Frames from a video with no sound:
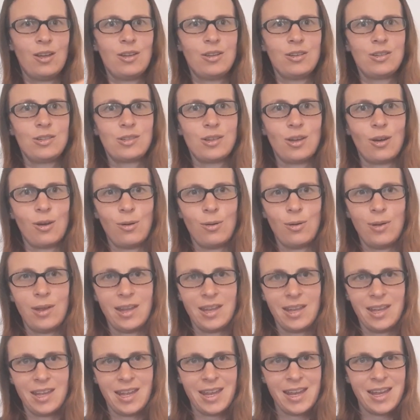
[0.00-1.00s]
So
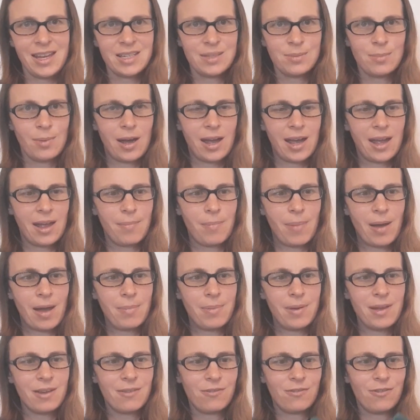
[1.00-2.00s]
here's my
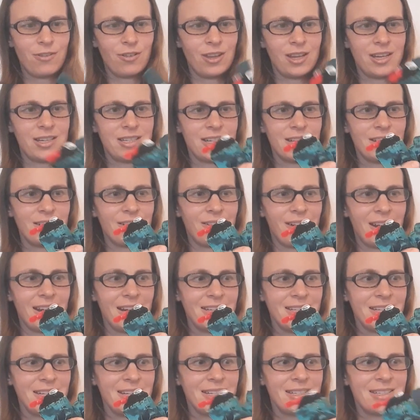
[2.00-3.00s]
puppet fully
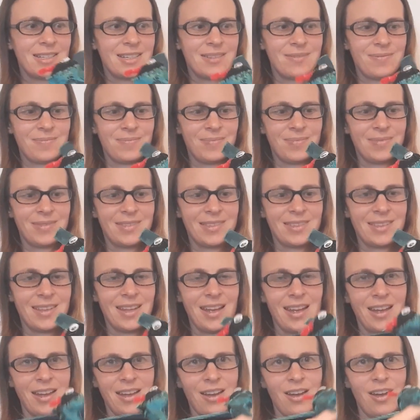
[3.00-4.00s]
decorated.
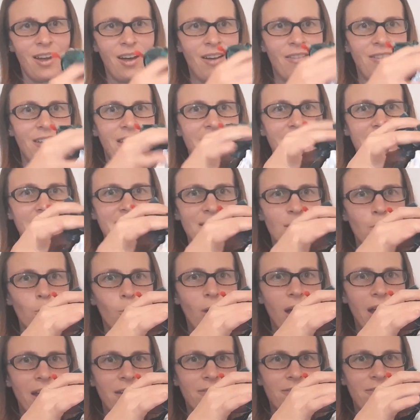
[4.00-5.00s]
I've added some
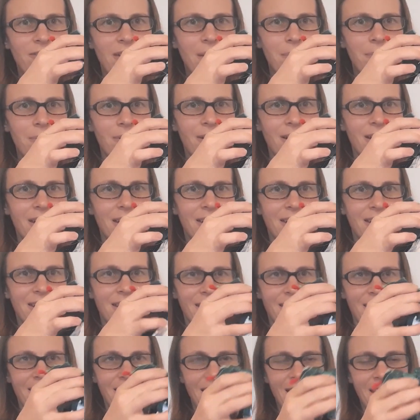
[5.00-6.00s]
white fabric
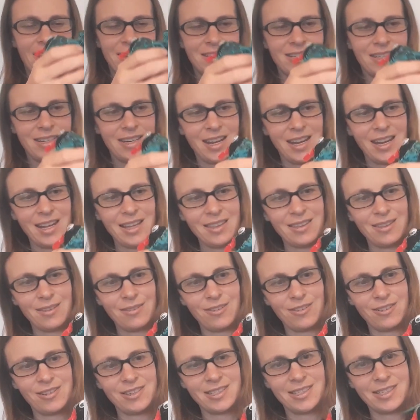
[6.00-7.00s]
underneath
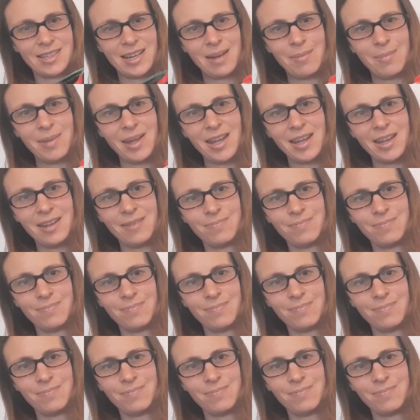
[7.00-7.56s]
for his tummy.